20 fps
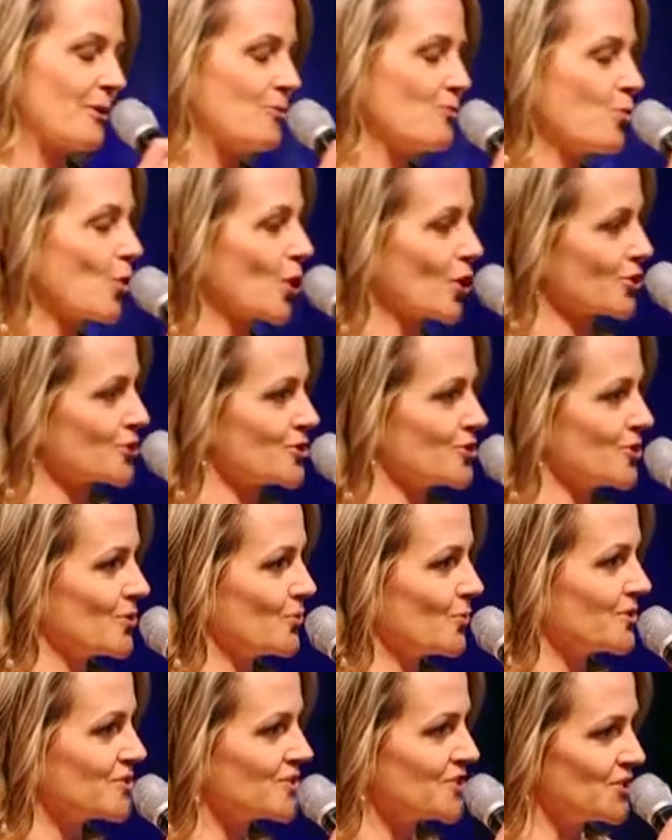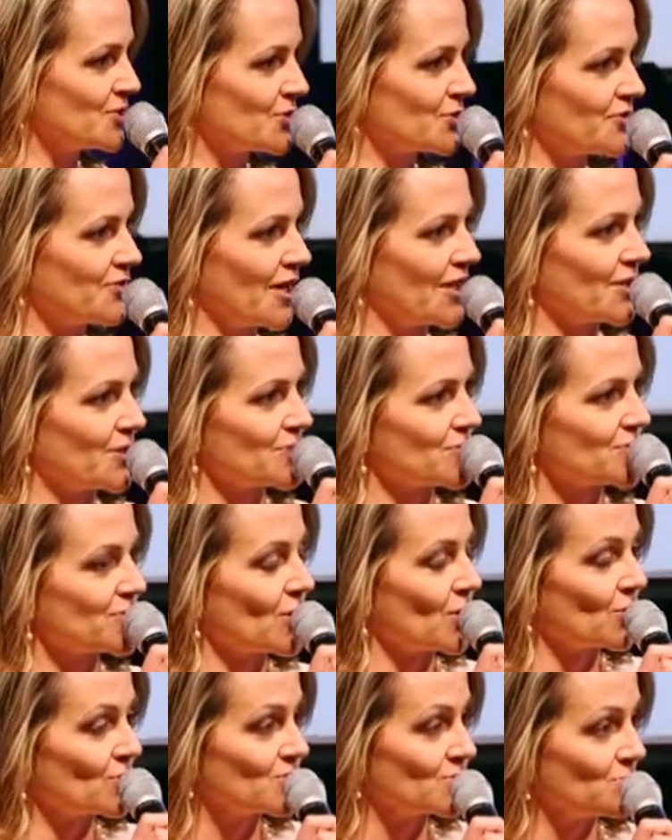that we worked with senior fellows
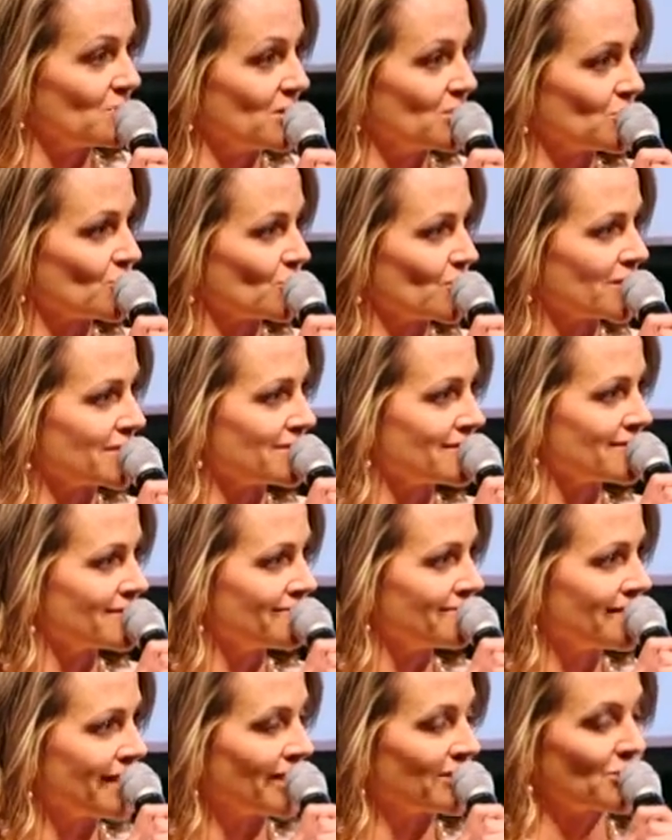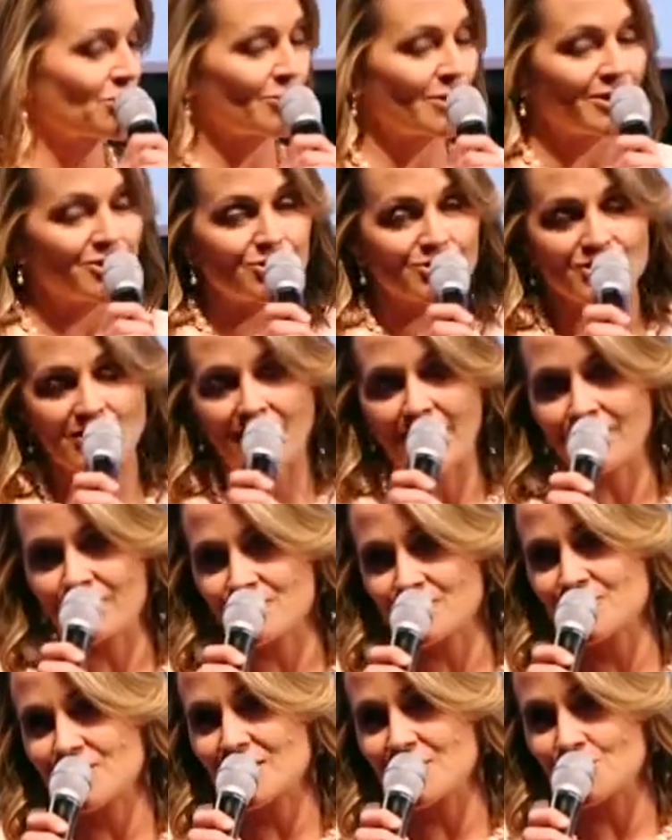to host meet and greets and courageous
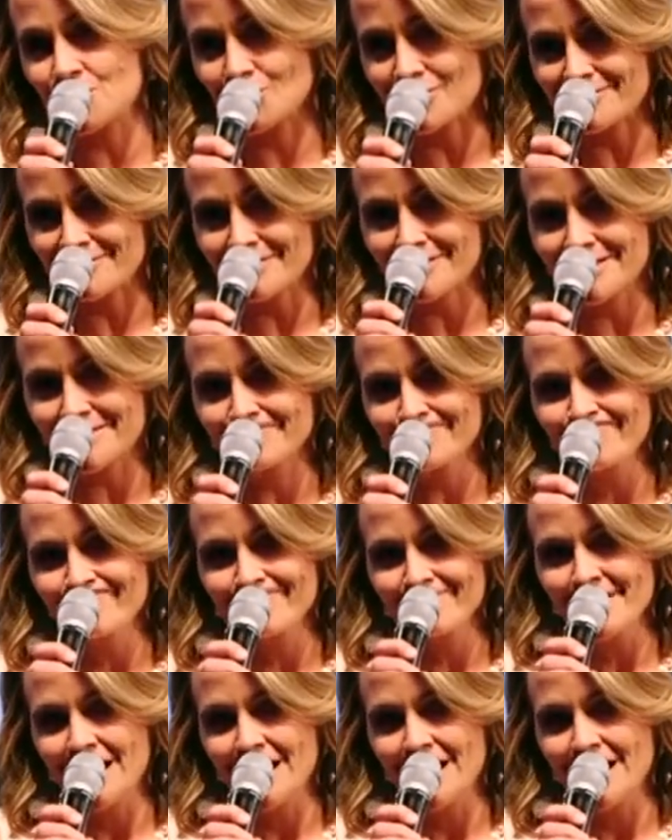conversations.